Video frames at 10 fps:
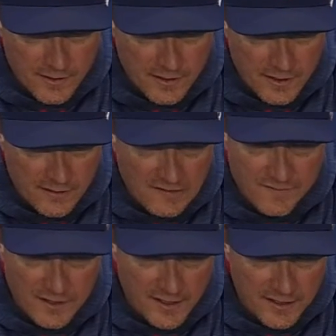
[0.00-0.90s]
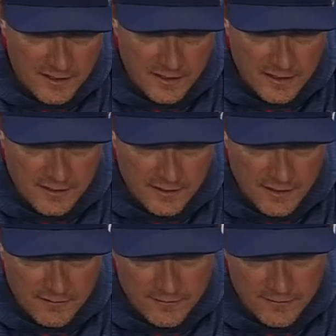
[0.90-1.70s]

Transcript: He, he felt like he could get there.